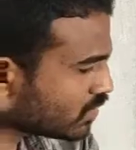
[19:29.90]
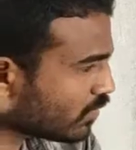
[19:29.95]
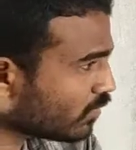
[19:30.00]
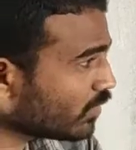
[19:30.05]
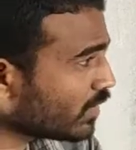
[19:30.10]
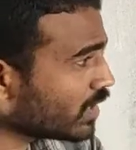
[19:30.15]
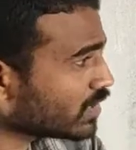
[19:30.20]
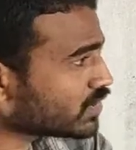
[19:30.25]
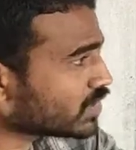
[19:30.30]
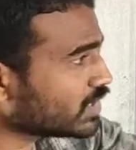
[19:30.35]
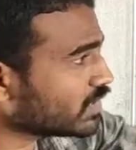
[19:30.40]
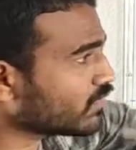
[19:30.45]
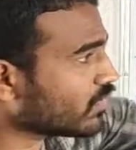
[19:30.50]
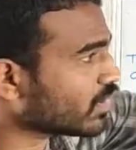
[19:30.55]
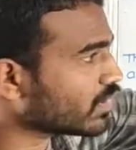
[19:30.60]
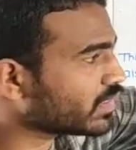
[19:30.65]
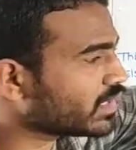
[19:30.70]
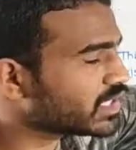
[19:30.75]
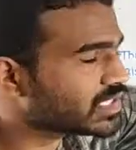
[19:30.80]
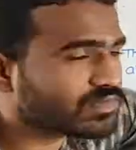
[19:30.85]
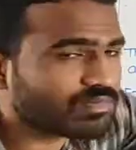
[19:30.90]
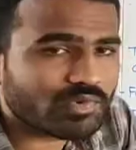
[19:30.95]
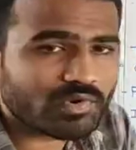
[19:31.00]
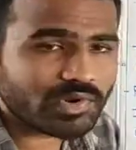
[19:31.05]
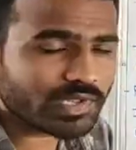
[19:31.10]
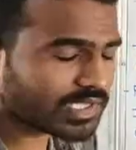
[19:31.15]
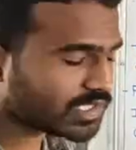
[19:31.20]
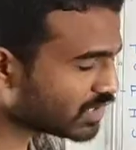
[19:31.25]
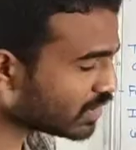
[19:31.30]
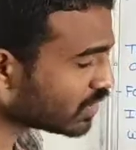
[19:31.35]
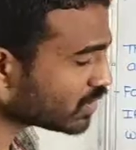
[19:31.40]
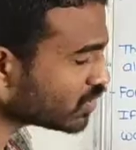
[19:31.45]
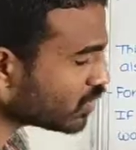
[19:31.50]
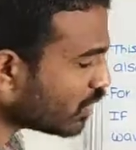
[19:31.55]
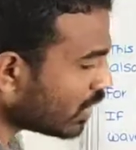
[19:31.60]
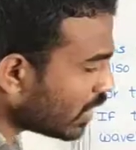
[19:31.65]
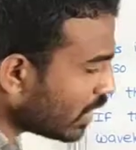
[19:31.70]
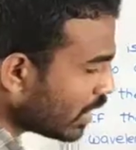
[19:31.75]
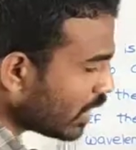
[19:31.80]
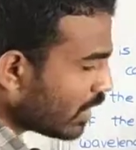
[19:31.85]
so velocity for this mode is equals
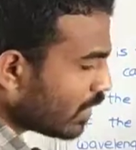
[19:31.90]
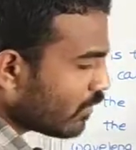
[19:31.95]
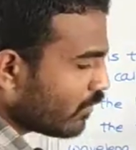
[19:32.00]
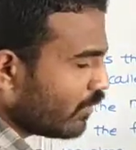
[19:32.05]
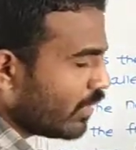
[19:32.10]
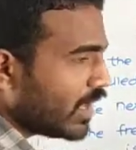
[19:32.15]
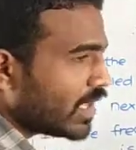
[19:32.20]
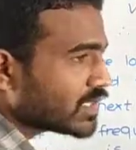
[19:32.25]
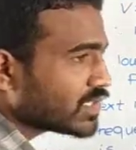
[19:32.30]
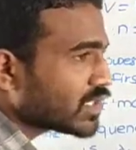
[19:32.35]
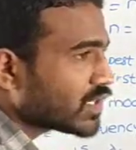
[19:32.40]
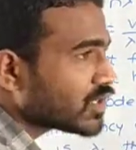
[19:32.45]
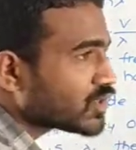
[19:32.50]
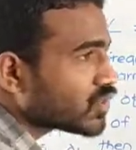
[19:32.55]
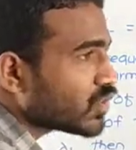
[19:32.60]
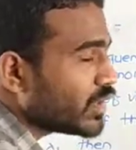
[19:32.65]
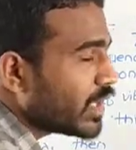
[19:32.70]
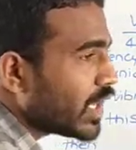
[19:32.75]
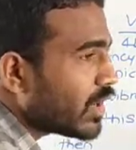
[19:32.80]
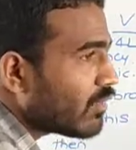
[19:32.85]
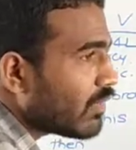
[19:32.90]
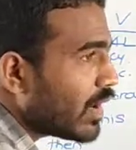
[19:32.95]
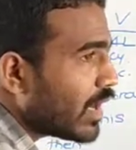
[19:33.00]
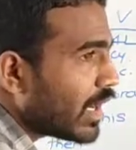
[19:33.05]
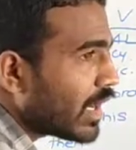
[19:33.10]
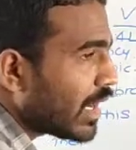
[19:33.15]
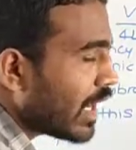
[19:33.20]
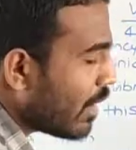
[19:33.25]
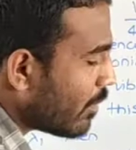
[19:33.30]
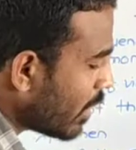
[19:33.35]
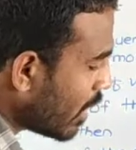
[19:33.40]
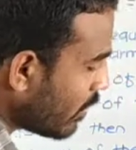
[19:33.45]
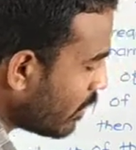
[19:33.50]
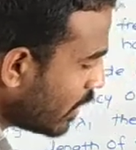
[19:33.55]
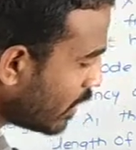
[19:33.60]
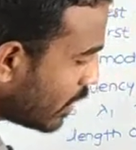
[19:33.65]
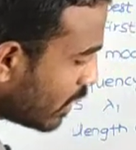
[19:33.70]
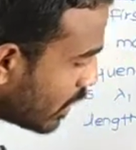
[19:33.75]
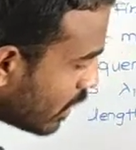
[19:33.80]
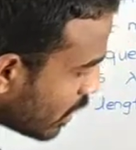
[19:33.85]
to what? V is equals to n1 lambda
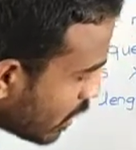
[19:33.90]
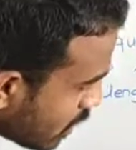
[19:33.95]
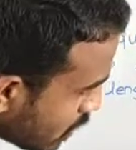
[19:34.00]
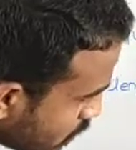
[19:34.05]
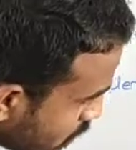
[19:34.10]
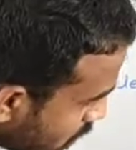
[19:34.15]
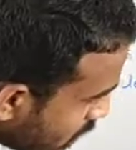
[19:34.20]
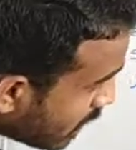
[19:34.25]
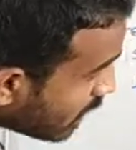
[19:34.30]
1. So